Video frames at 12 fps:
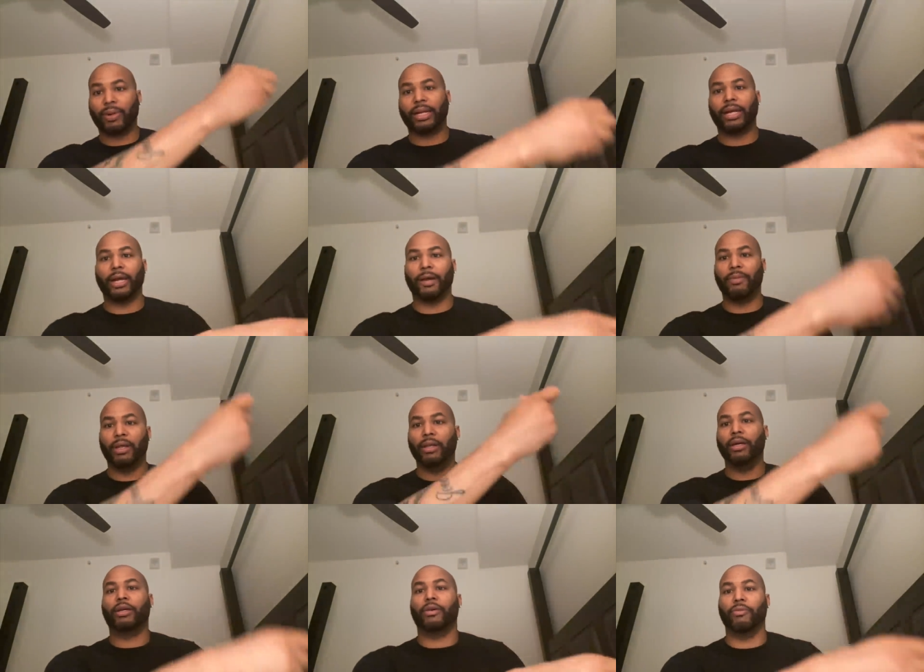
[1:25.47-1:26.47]
right there, the
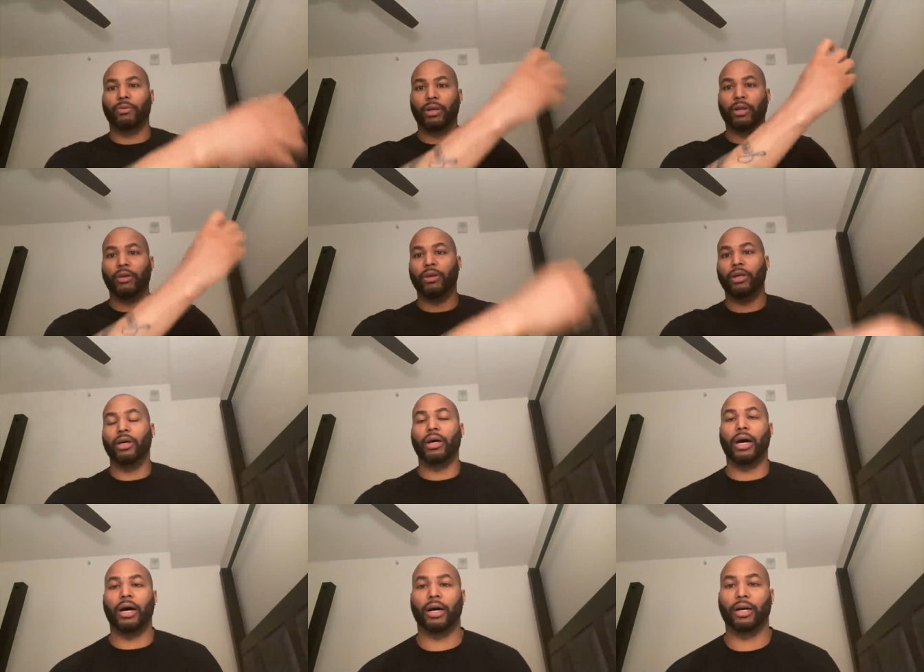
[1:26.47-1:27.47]
little the
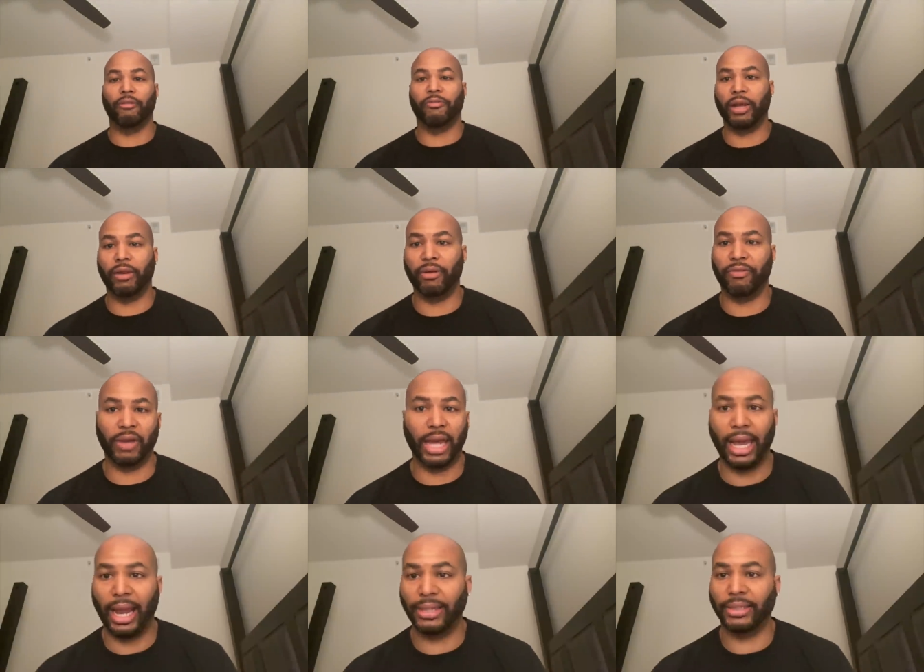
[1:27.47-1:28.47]
little uh, Confederate
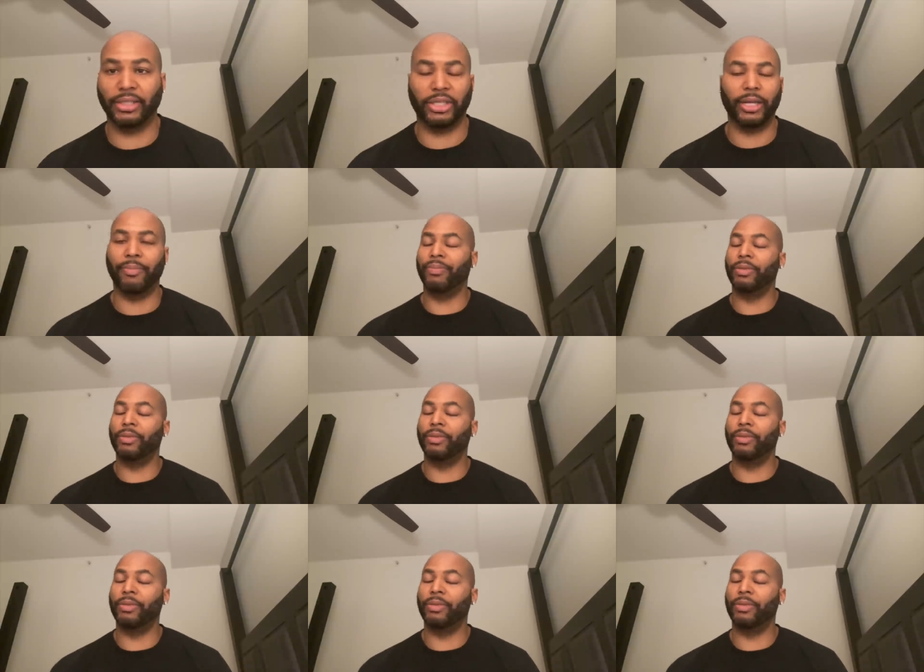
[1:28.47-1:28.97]
flags and shit.